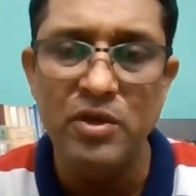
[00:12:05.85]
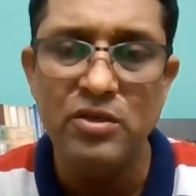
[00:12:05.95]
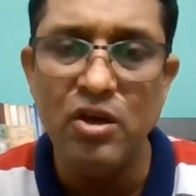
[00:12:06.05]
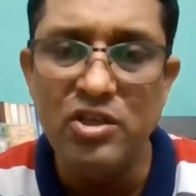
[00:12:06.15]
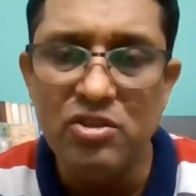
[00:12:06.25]

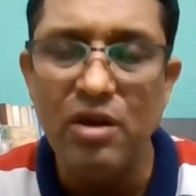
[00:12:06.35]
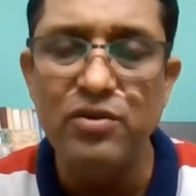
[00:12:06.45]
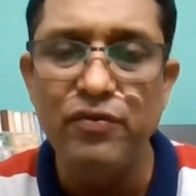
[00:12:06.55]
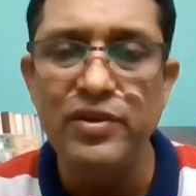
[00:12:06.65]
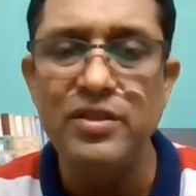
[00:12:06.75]

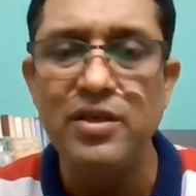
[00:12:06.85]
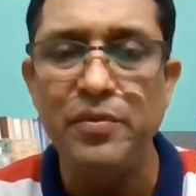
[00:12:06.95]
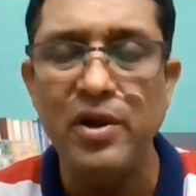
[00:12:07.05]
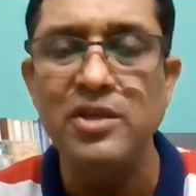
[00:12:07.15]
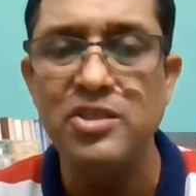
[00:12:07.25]
consult with
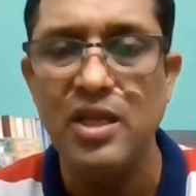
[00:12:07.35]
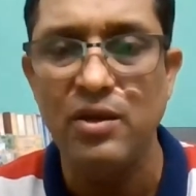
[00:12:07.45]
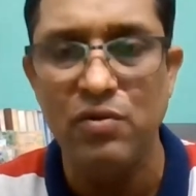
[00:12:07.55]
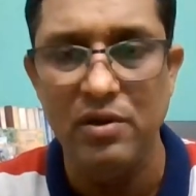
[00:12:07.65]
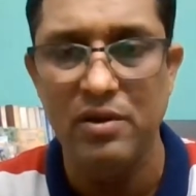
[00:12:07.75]
different
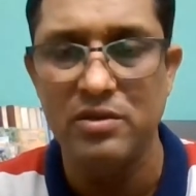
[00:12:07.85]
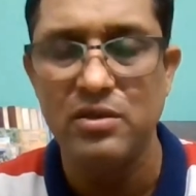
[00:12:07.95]
stakeholders.